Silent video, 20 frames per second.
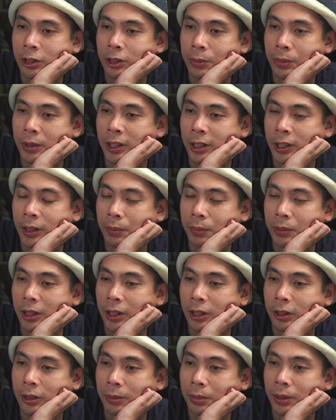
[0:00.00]
is being
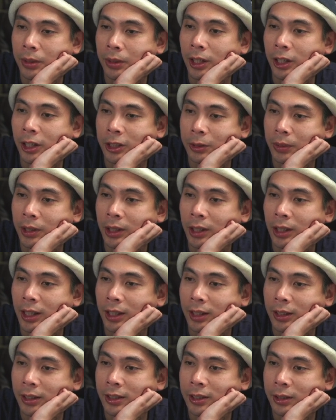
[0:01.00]
updated to polish, but I
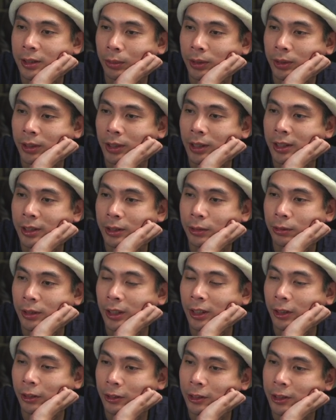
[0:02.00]
like this. We'll test
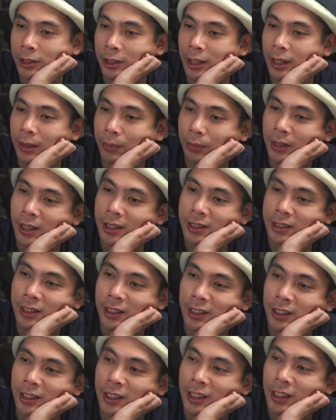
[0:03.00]
regular
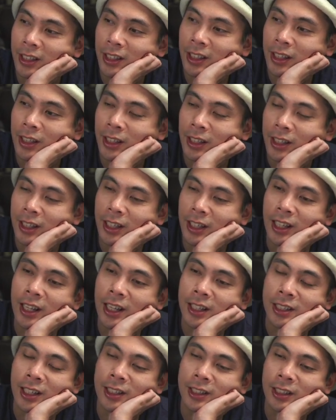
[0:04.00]
sandblasting. Yeah,
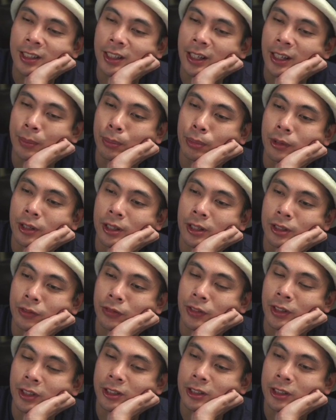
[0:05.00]
I tend to like brushed
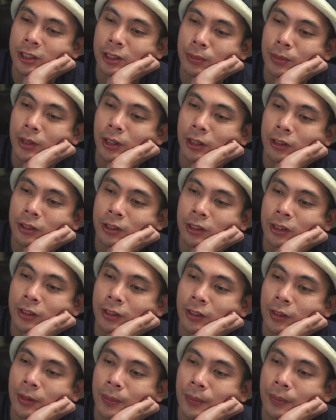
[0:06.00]
finishes better
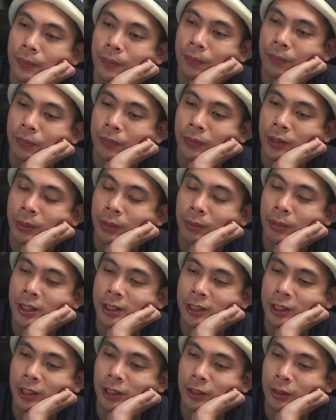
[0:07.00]
too.
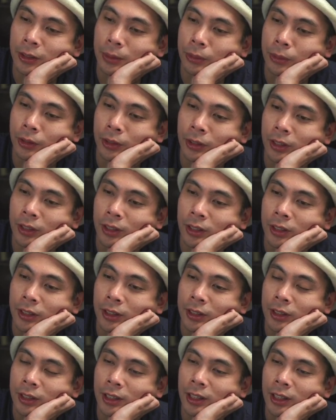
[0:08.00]
Makes it look more
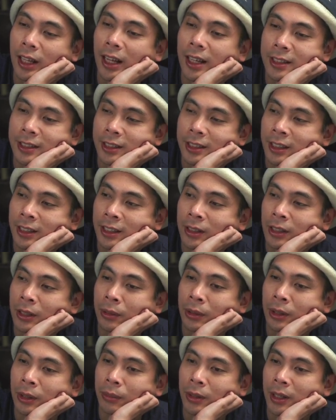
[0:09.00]
classy
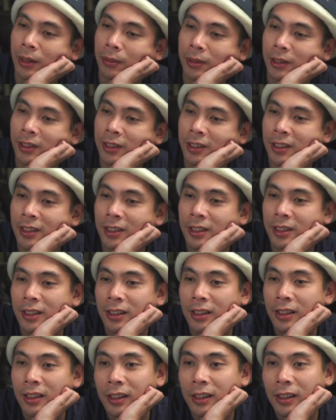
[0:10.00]
in my opinion.
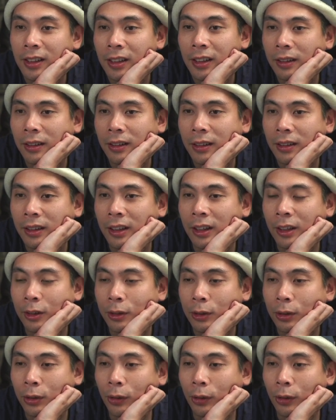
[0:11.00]

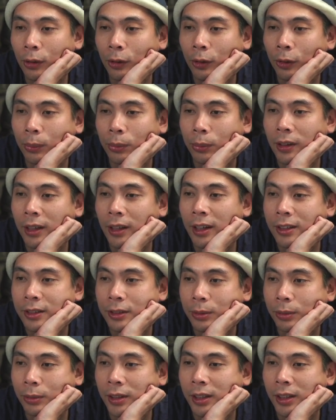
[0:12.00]
Internal
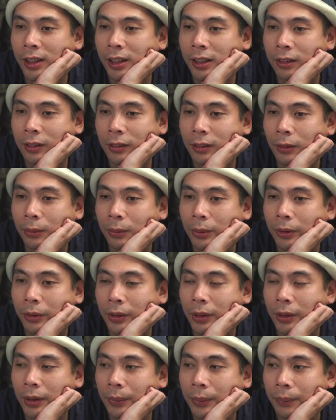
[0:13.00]
brass weight, oh
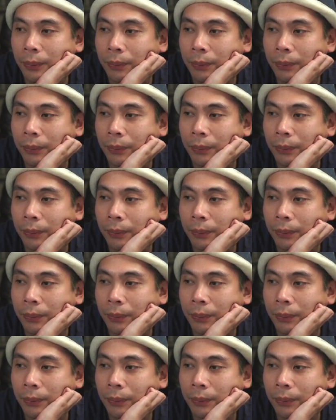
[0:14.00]
boy.